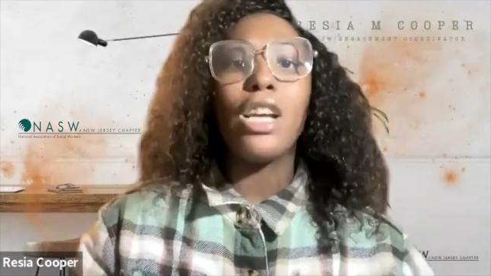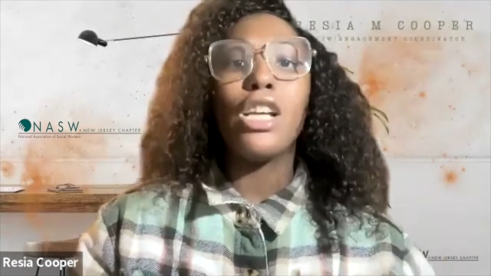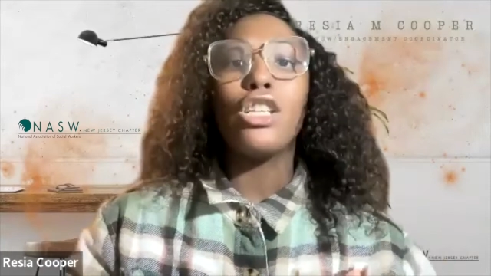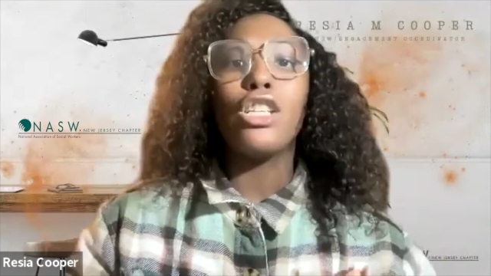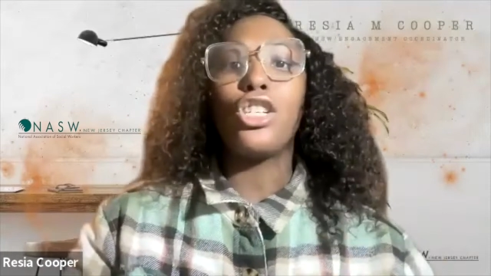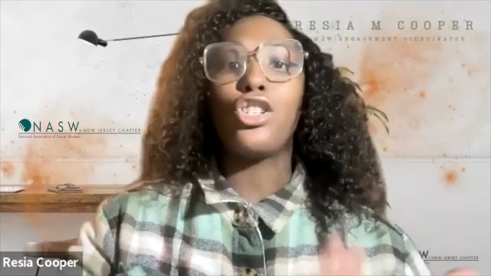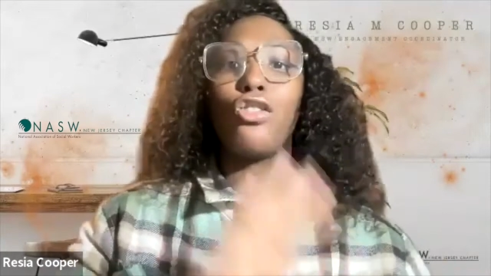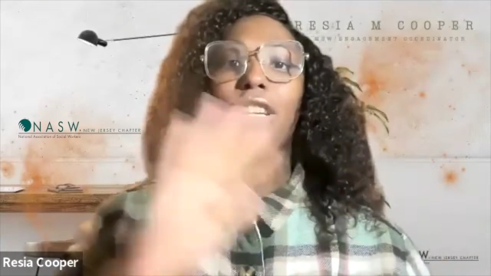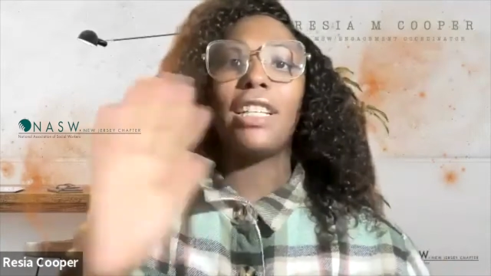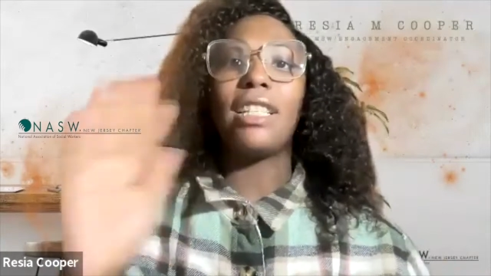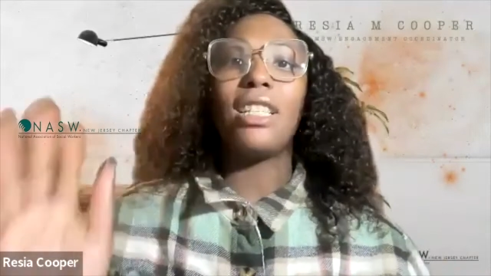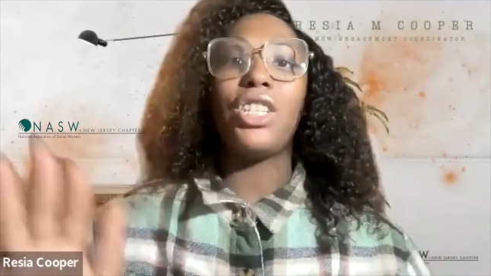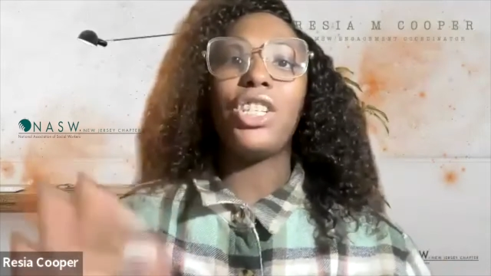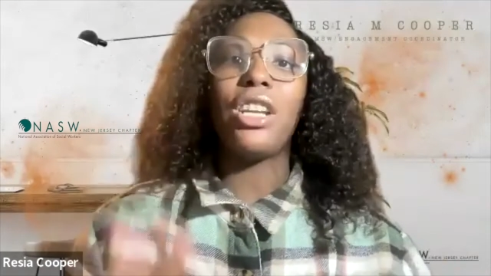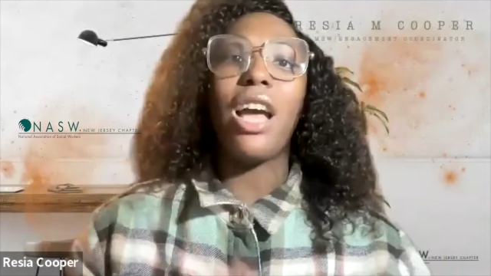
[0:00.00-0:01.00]
to
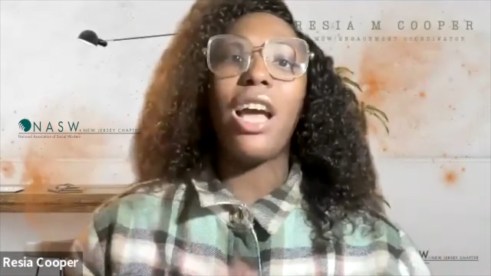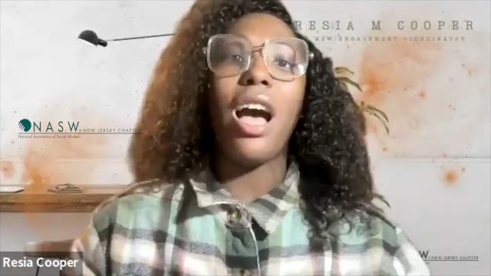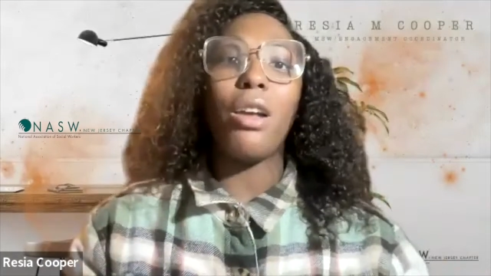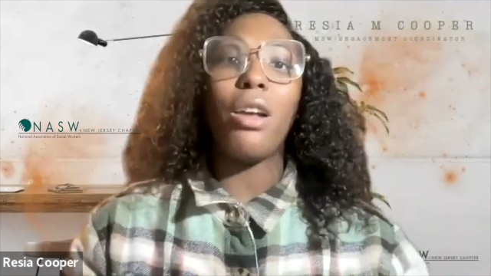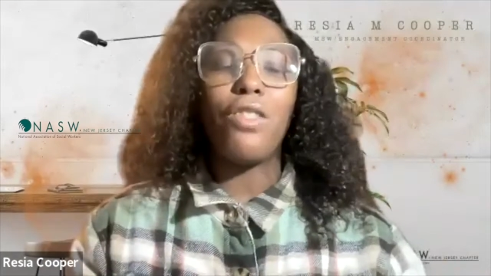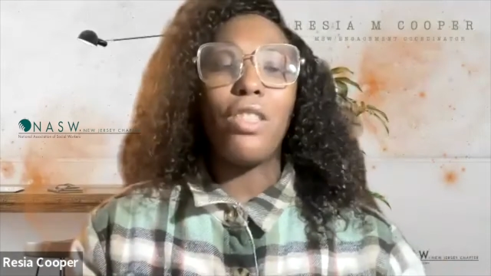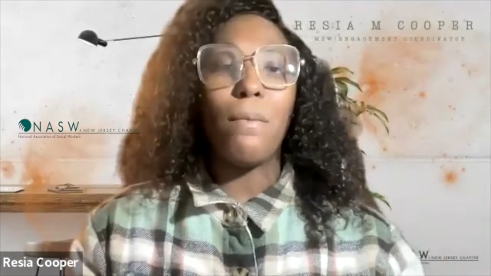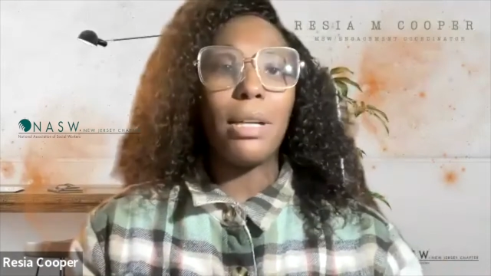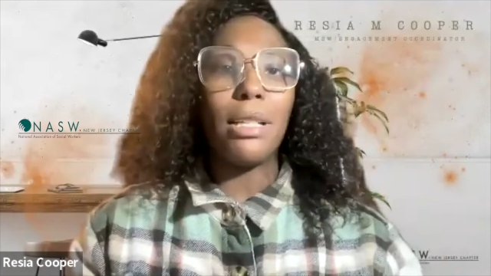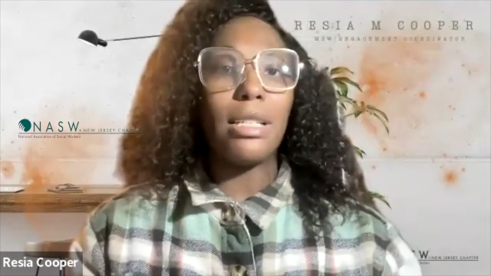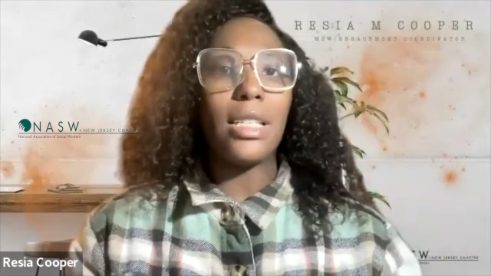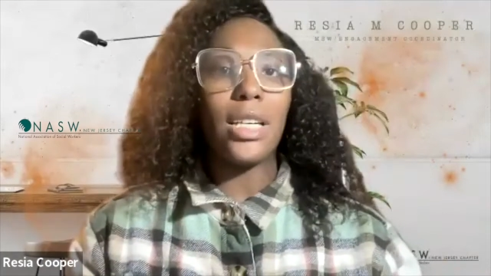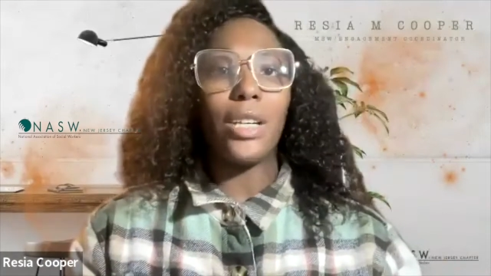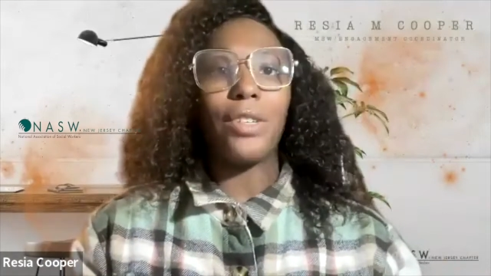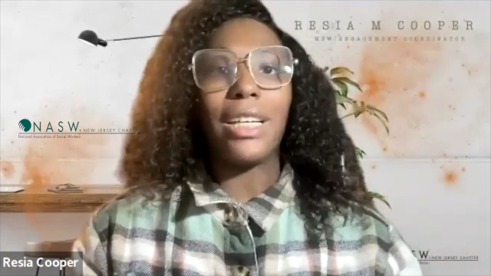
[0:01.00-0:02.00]
transition out of the
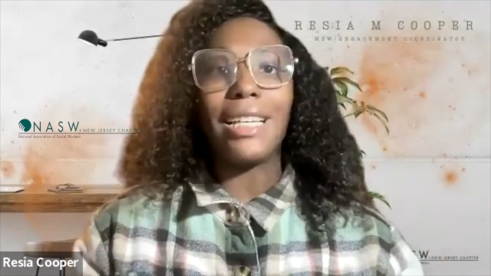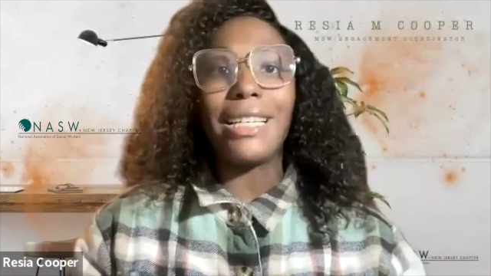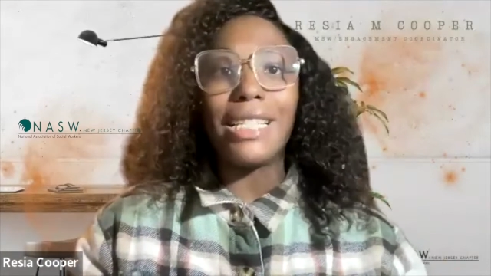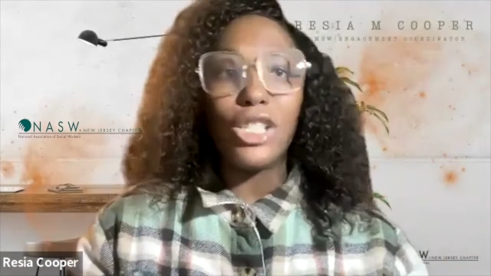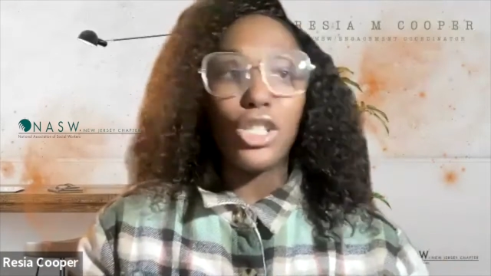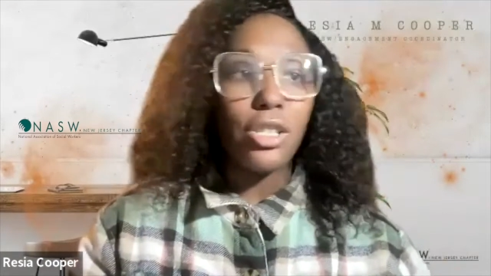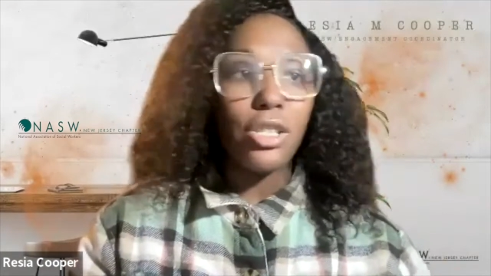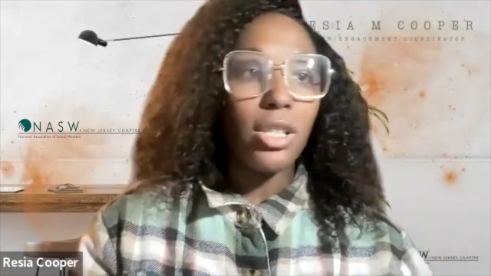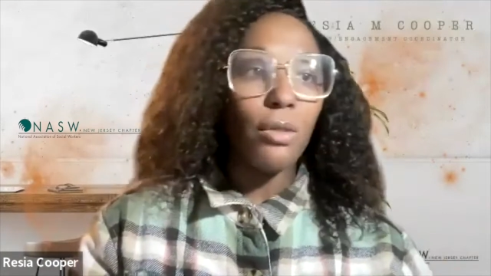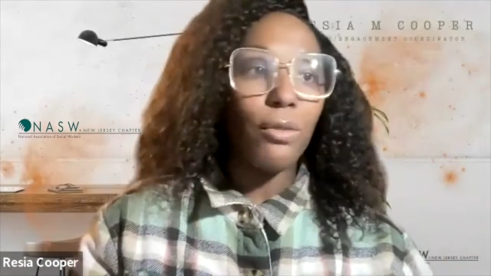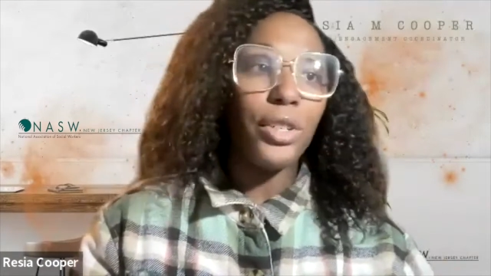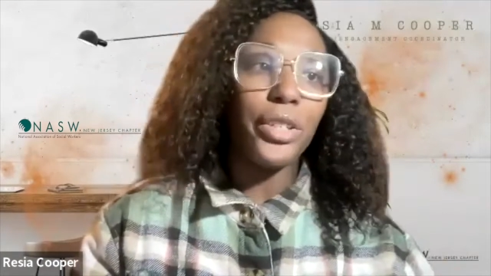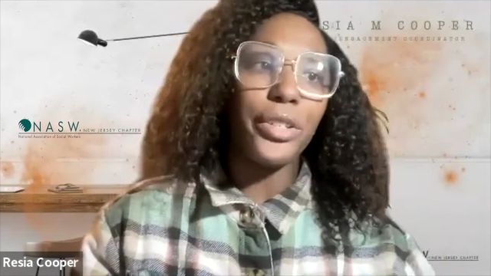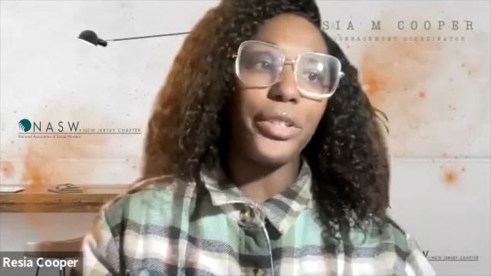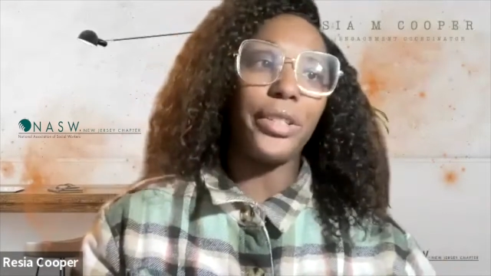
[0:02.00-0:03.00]
military and into
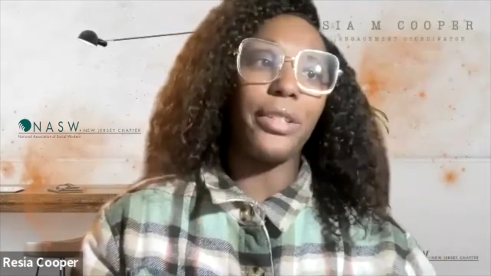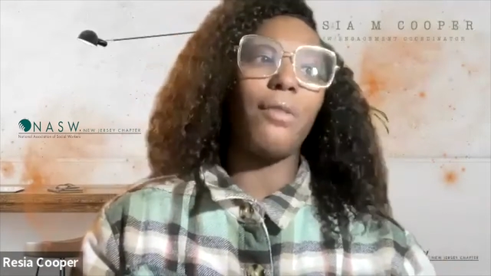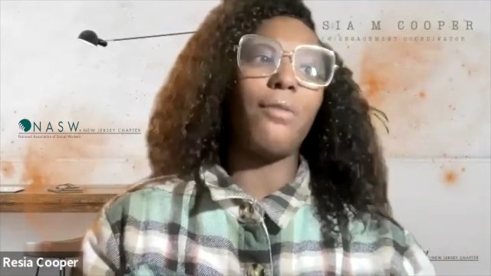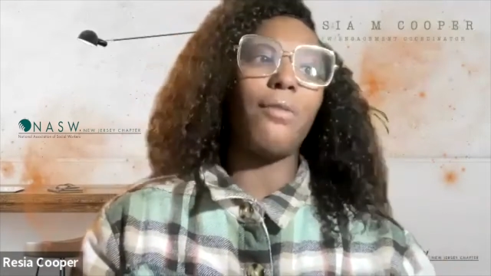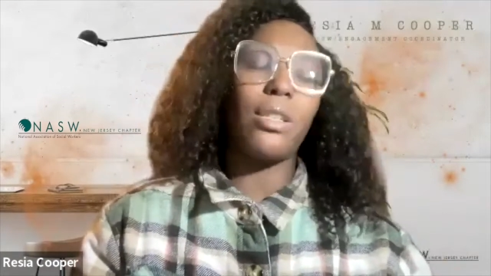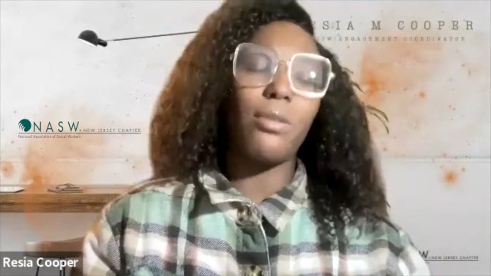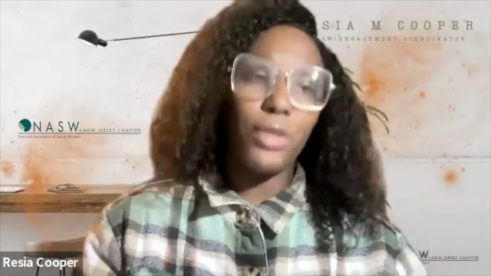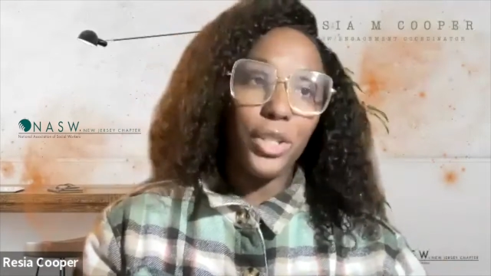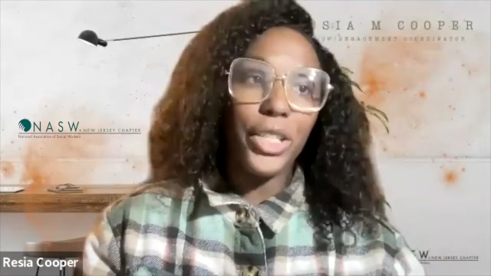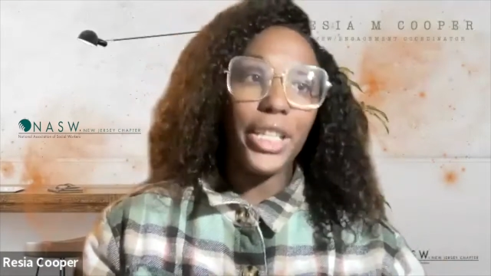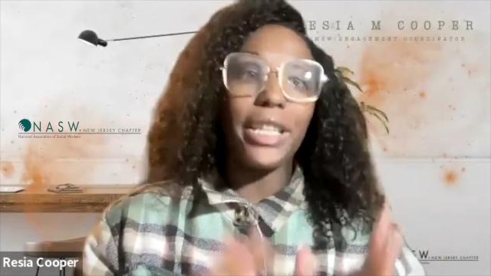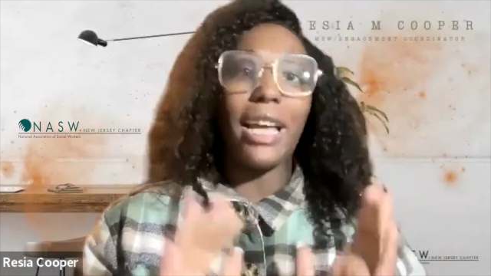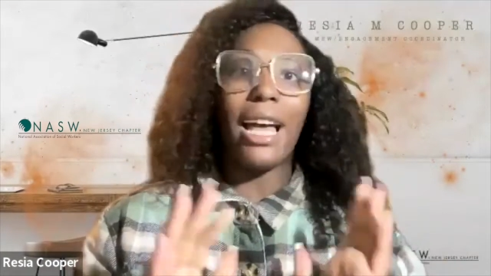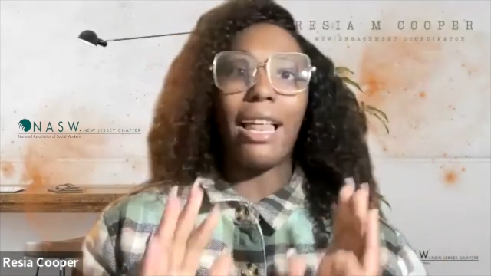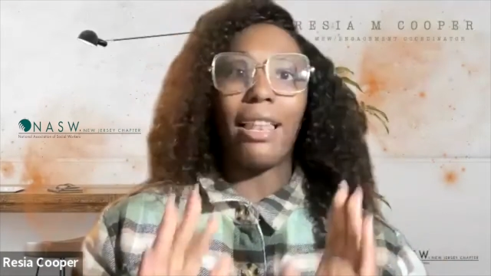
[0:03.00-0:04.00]
civilian
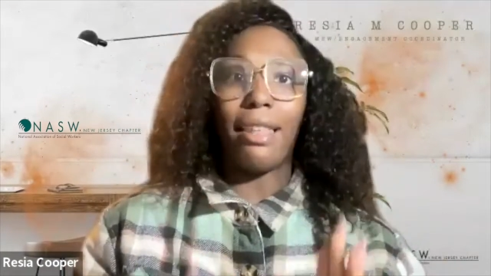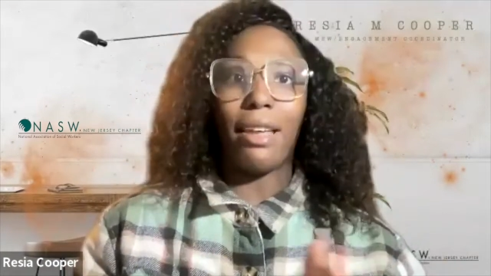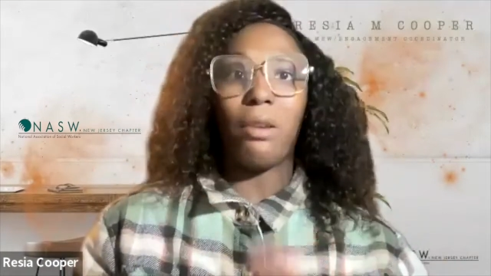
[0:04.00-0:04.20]
life?